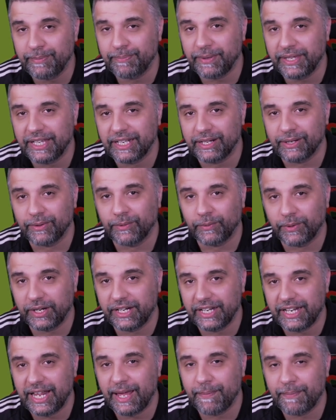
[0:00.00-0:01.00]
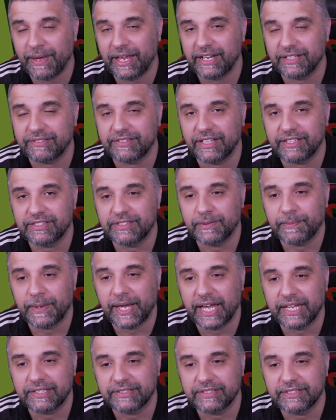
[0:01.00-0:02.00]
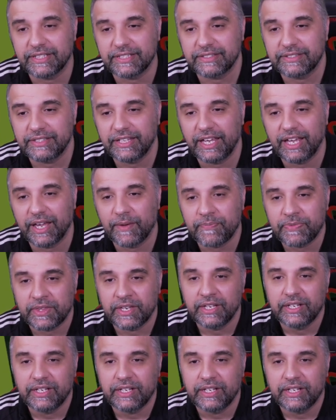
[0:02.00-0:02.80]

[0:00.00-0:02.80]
been one of their better centre-backs this year.